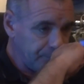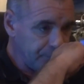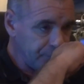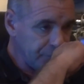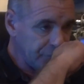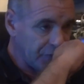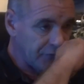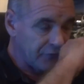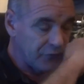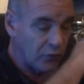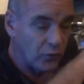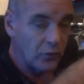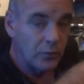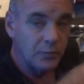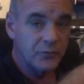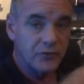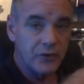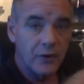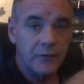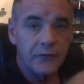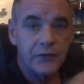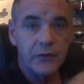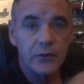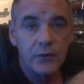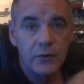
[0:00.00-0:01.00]
The forums
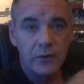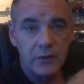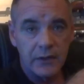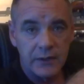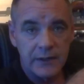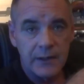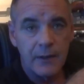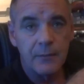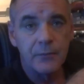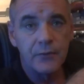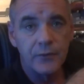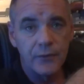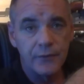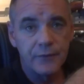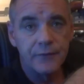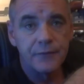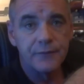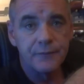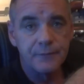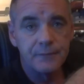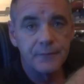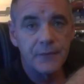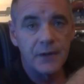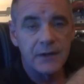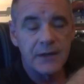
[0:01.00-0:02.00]
offer you a number of,
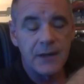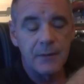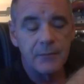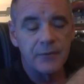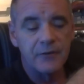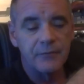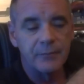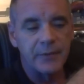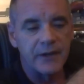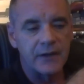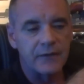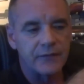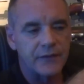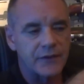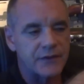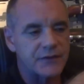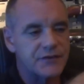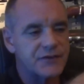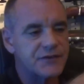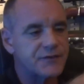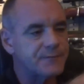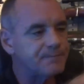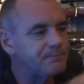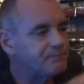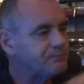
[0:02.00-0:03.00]
a number of
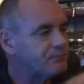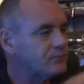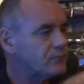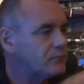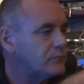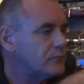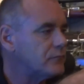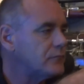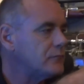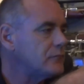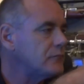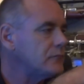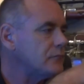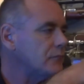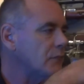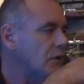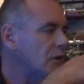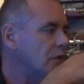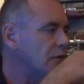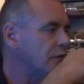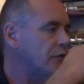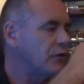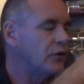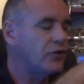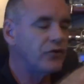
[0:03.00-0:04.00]
benefits.
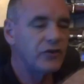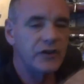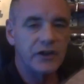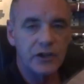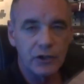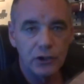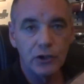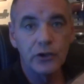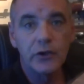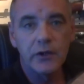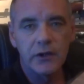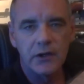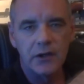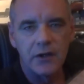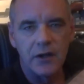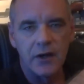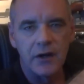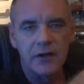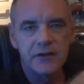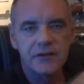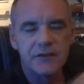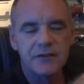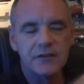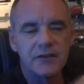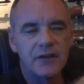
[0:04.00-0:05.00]
Firstly, you learn a
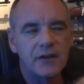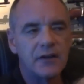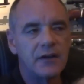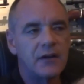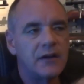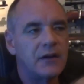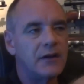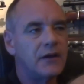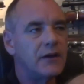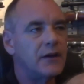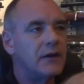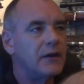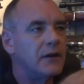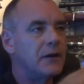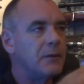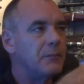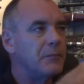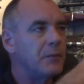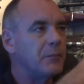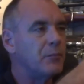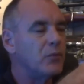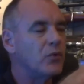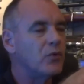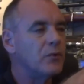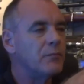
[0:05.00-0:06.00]
lot,
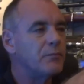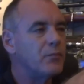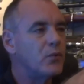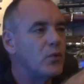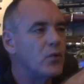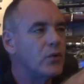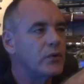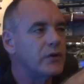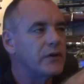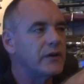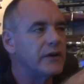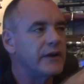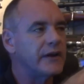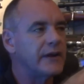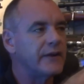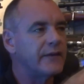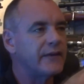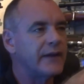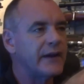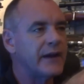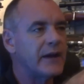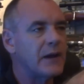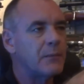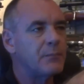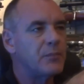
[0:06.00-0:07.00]
but more importantly,
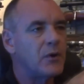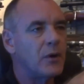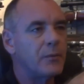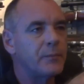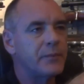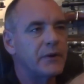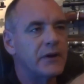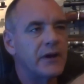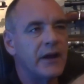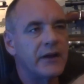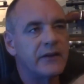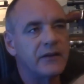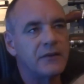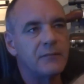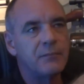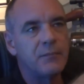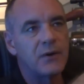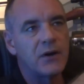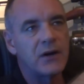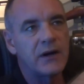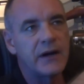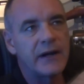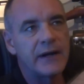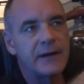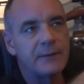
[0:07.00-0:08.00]
they are populated
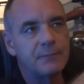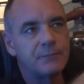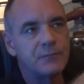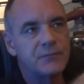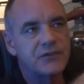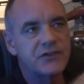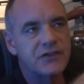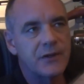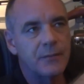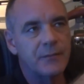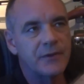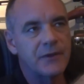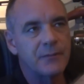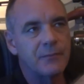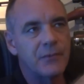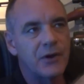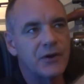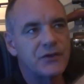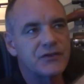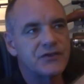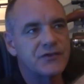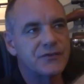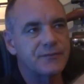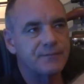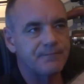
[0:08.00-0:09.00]
by some of the
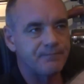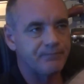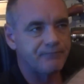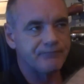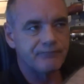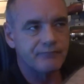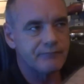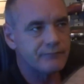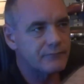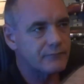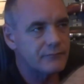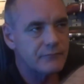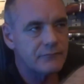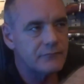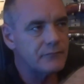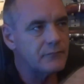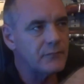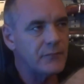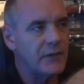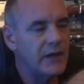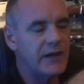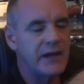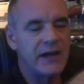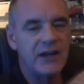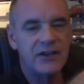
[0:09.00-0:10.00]
most
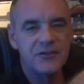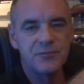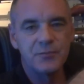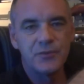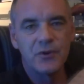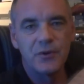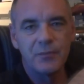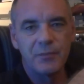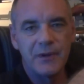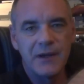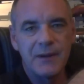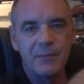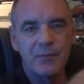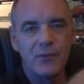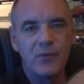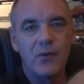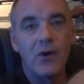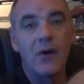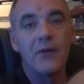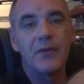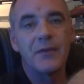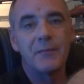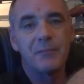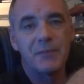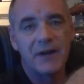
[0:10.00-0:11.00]
expert people
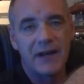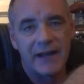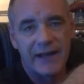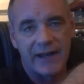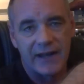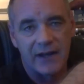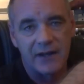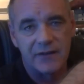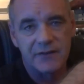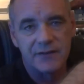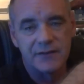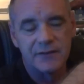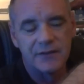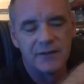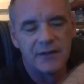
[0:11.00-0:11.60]
on the planet.